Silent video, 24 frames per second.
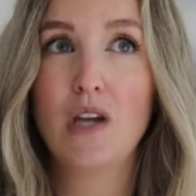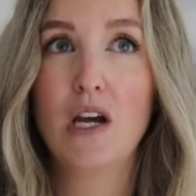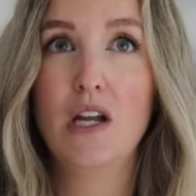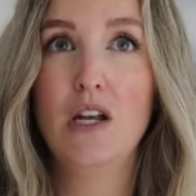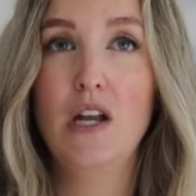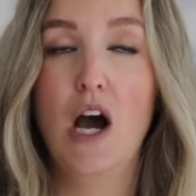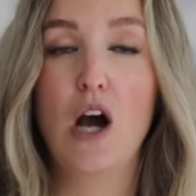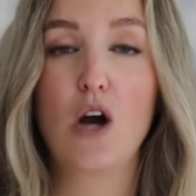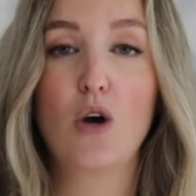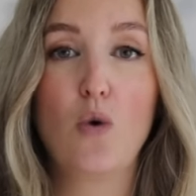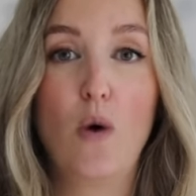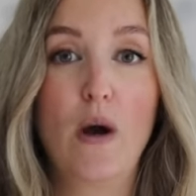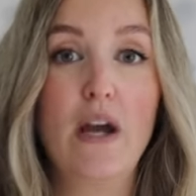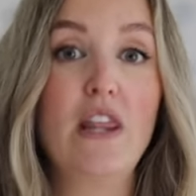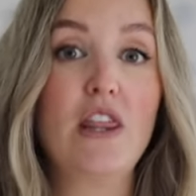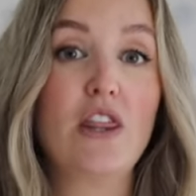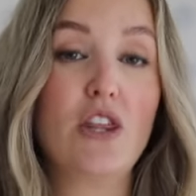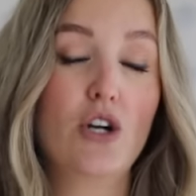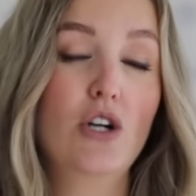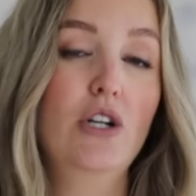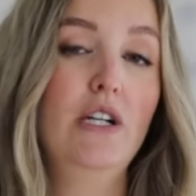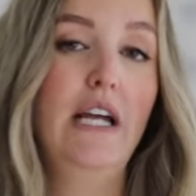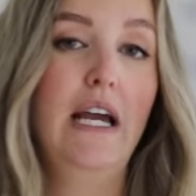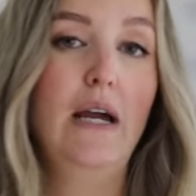not quite
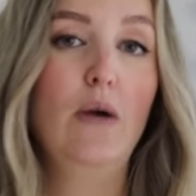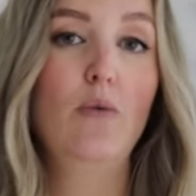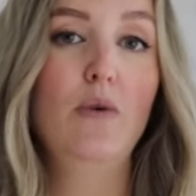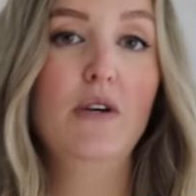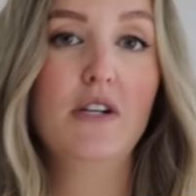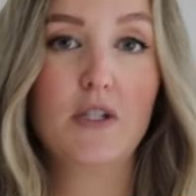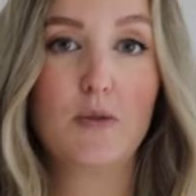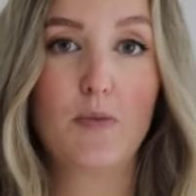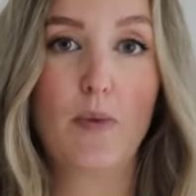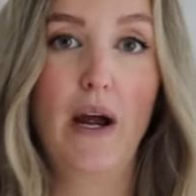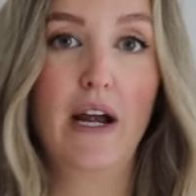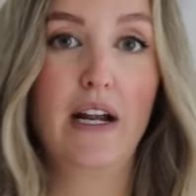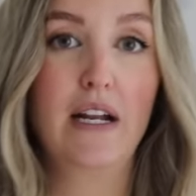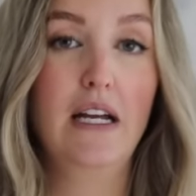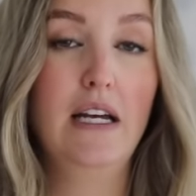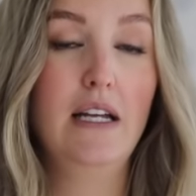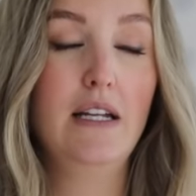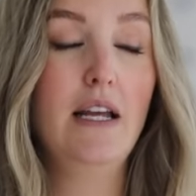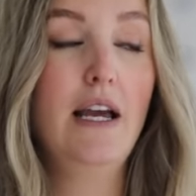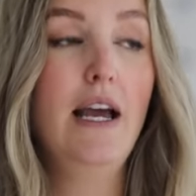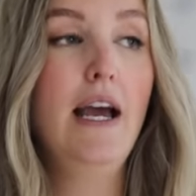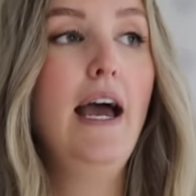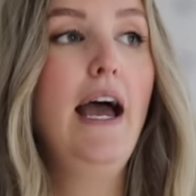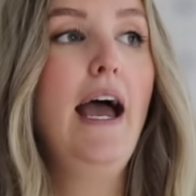38 weeks
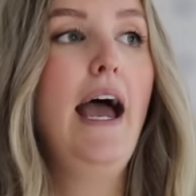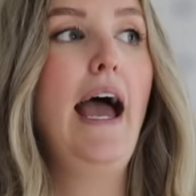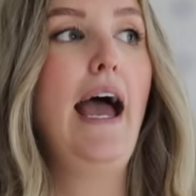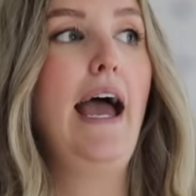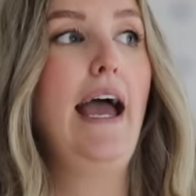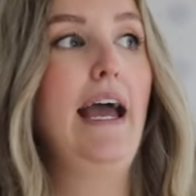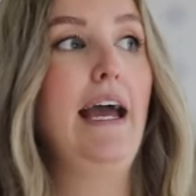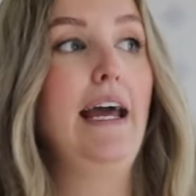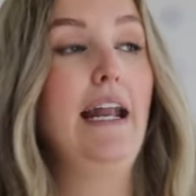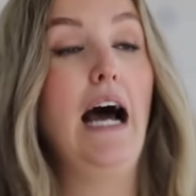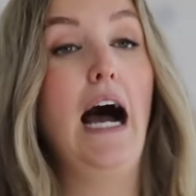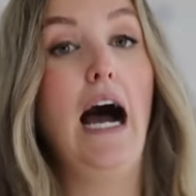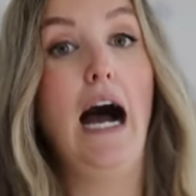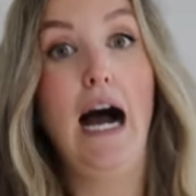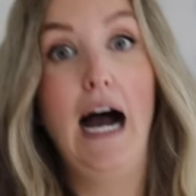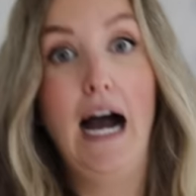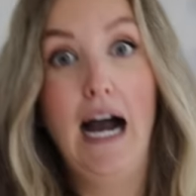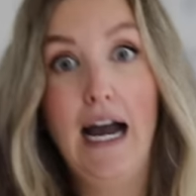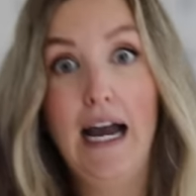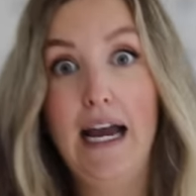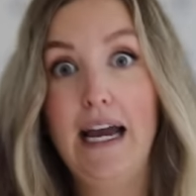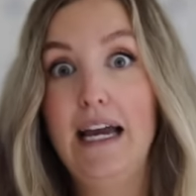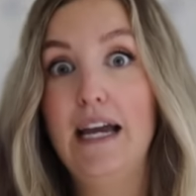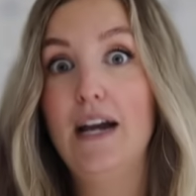pregnant, and
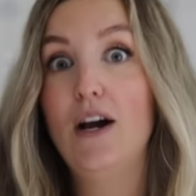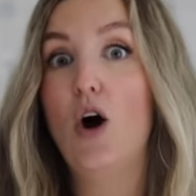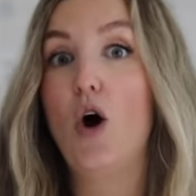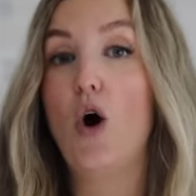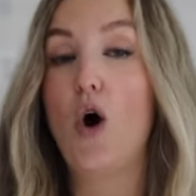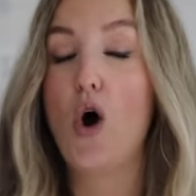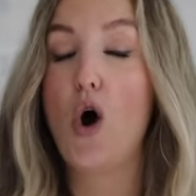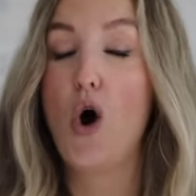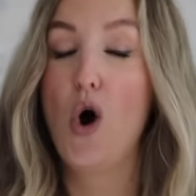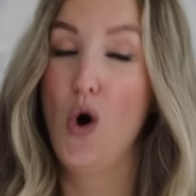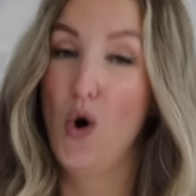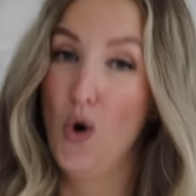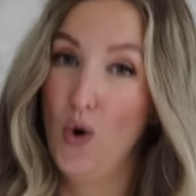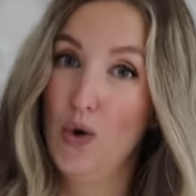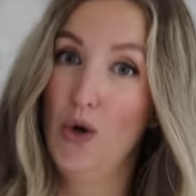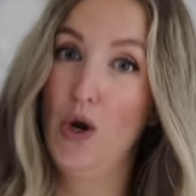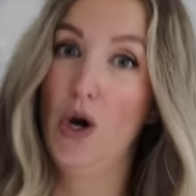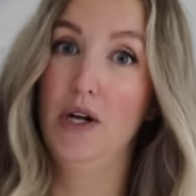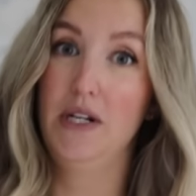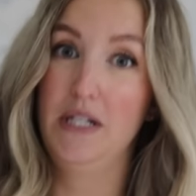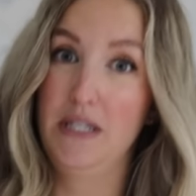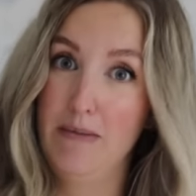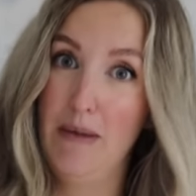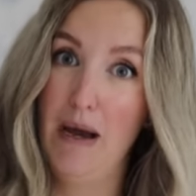I hold
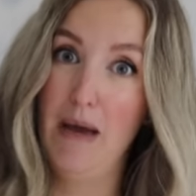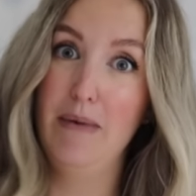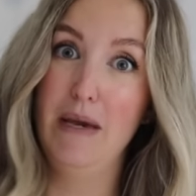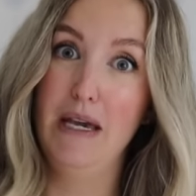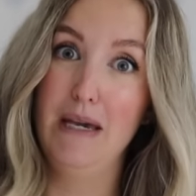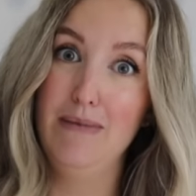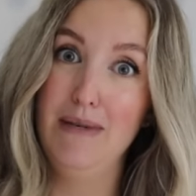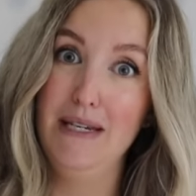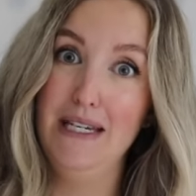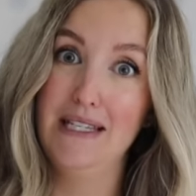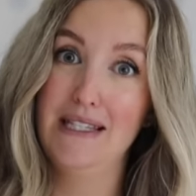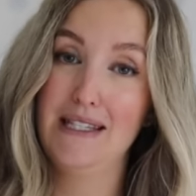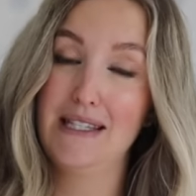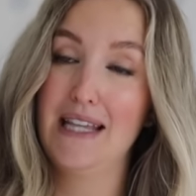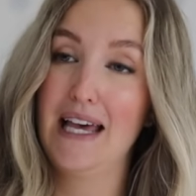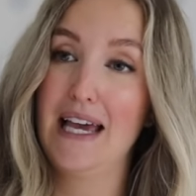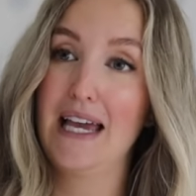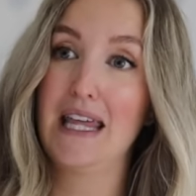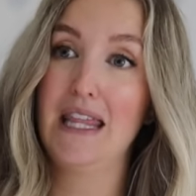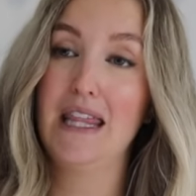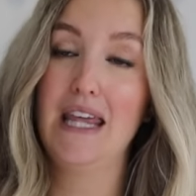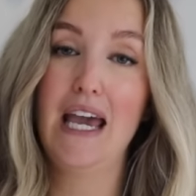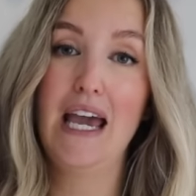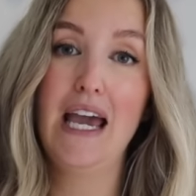on to my babies.
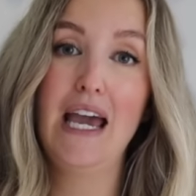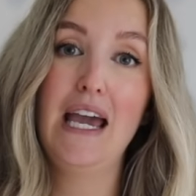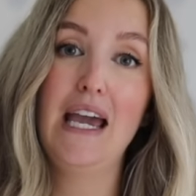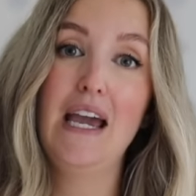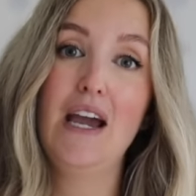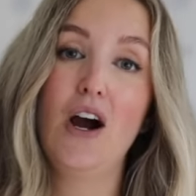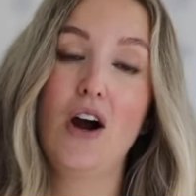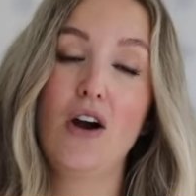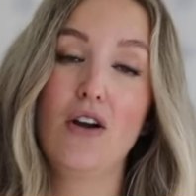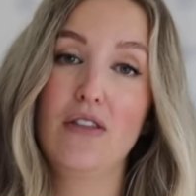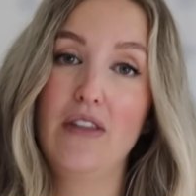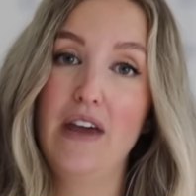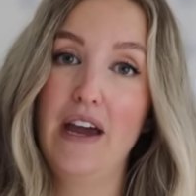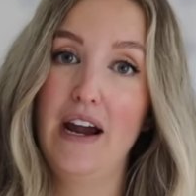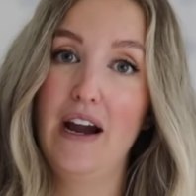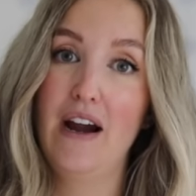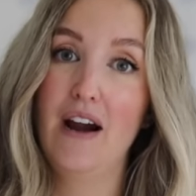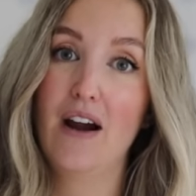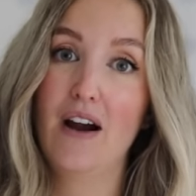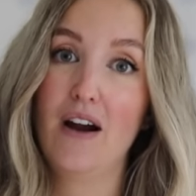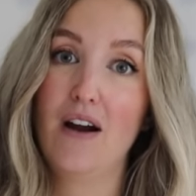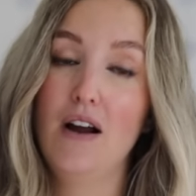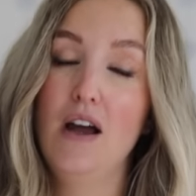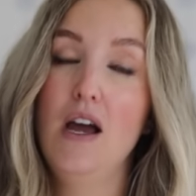Like, they are
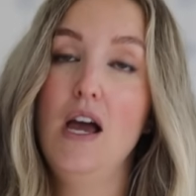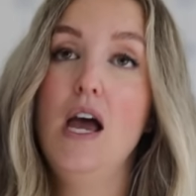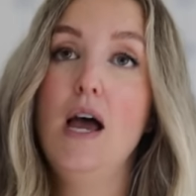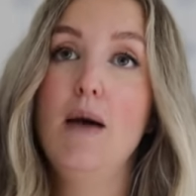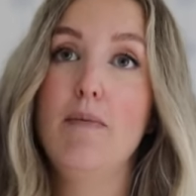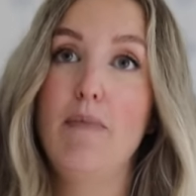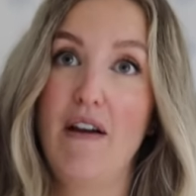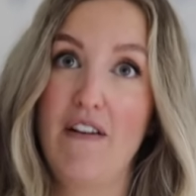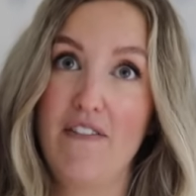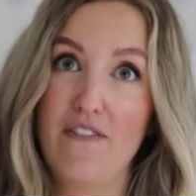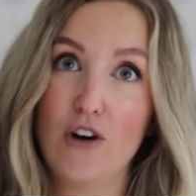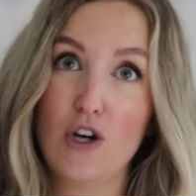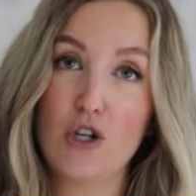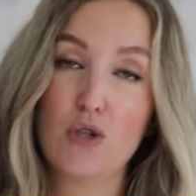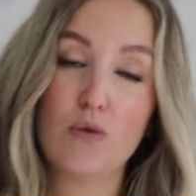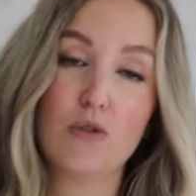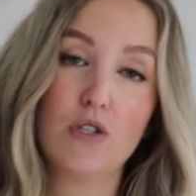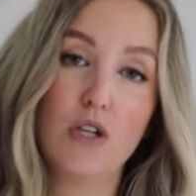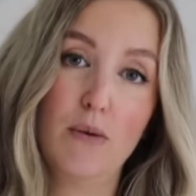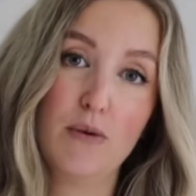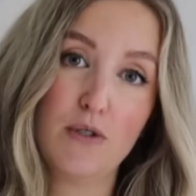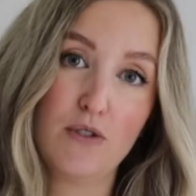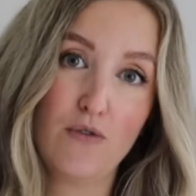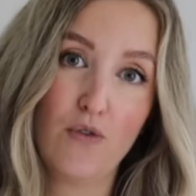there. My first
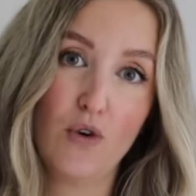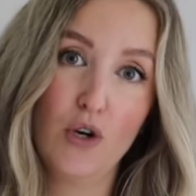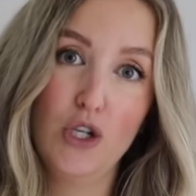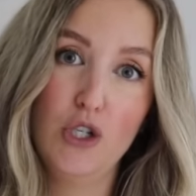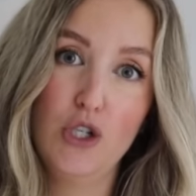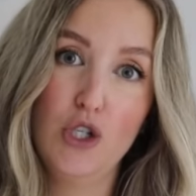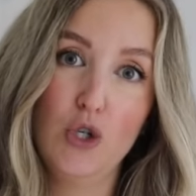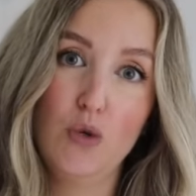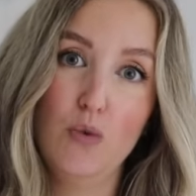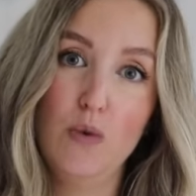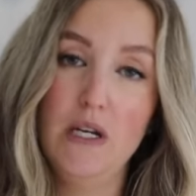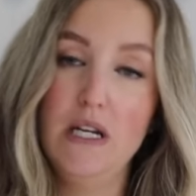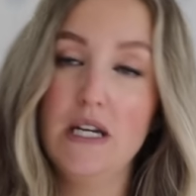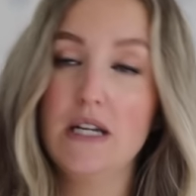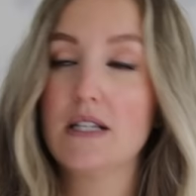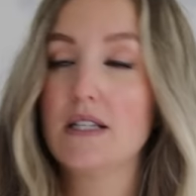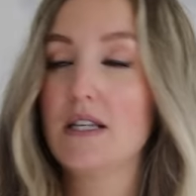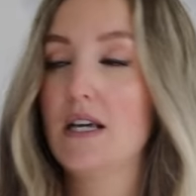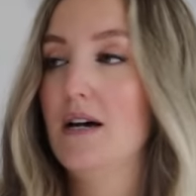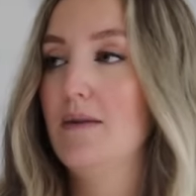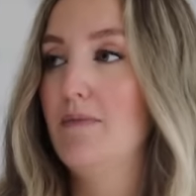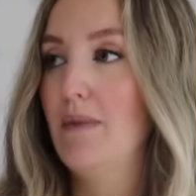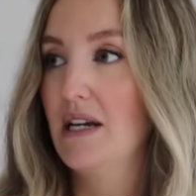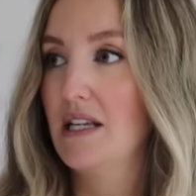was almost 42
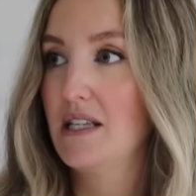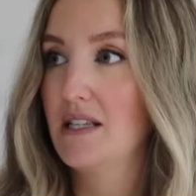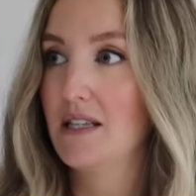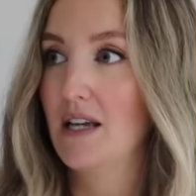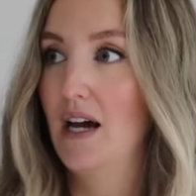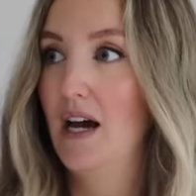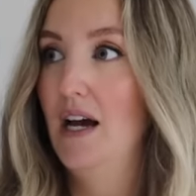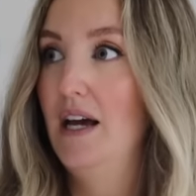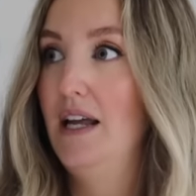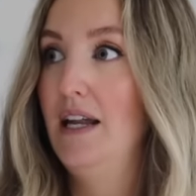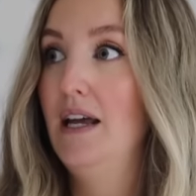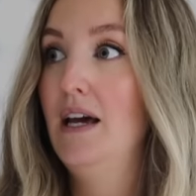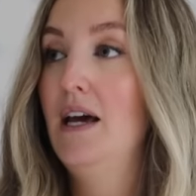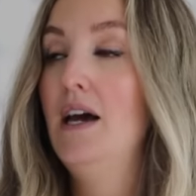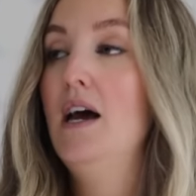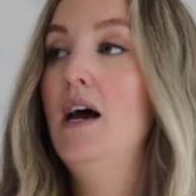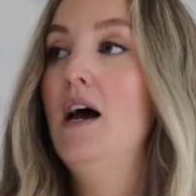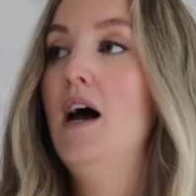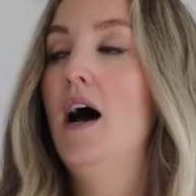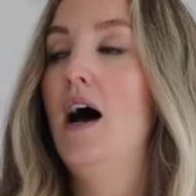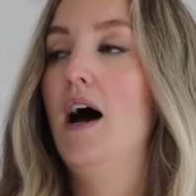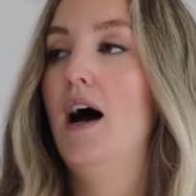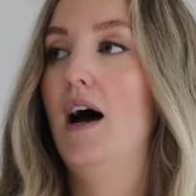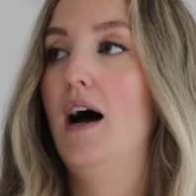weeks. My son
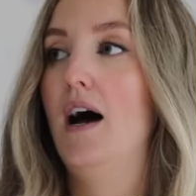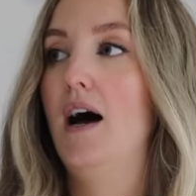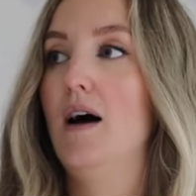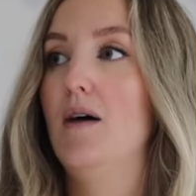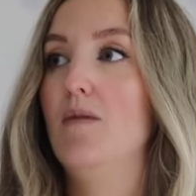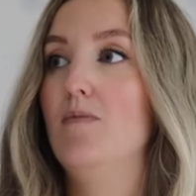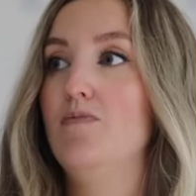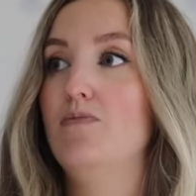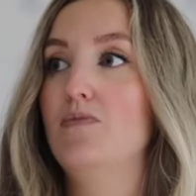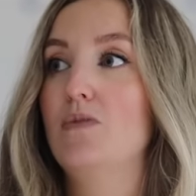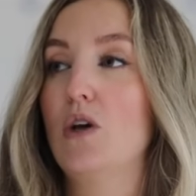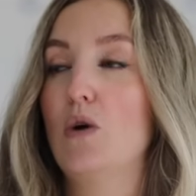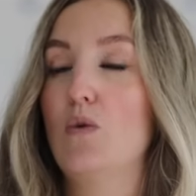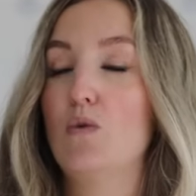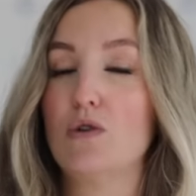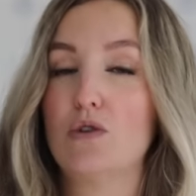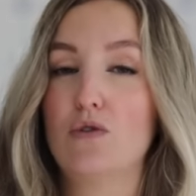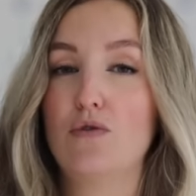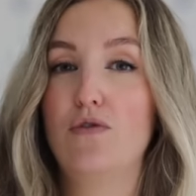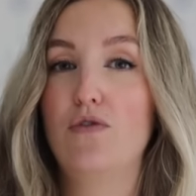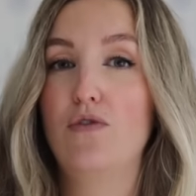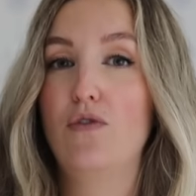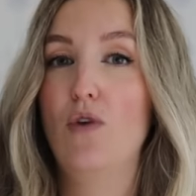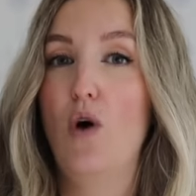
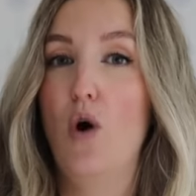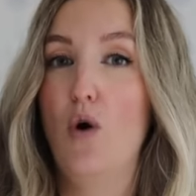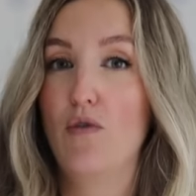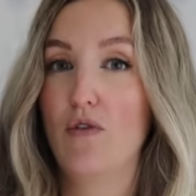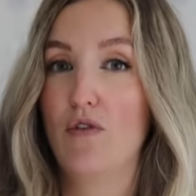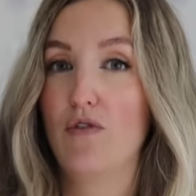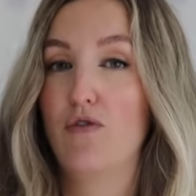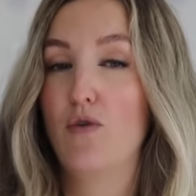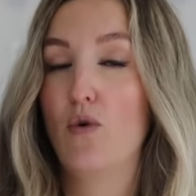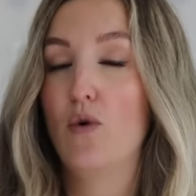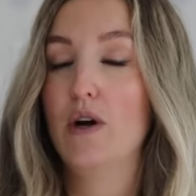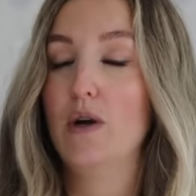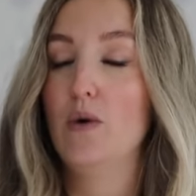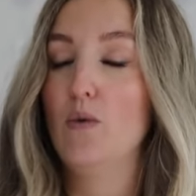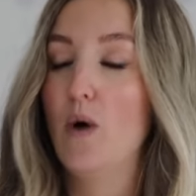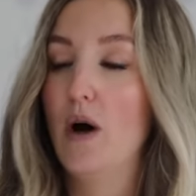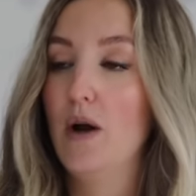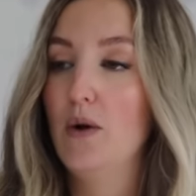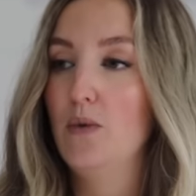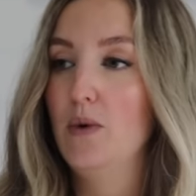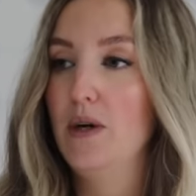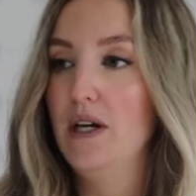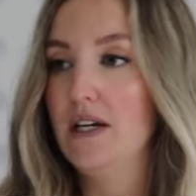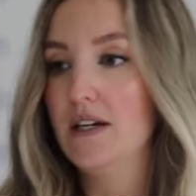was over
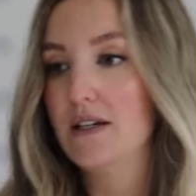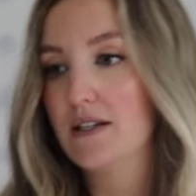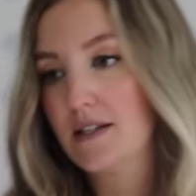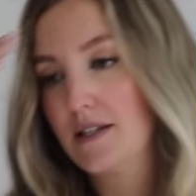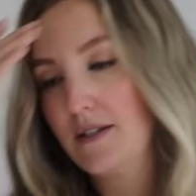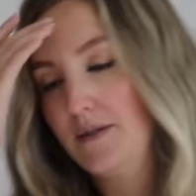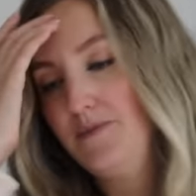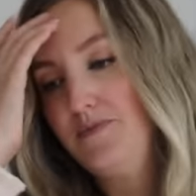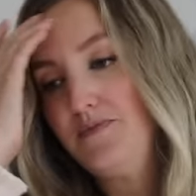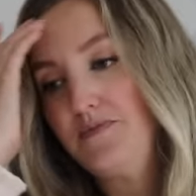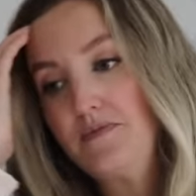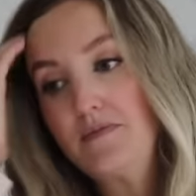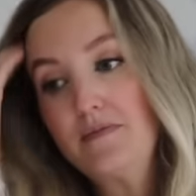41 weeks.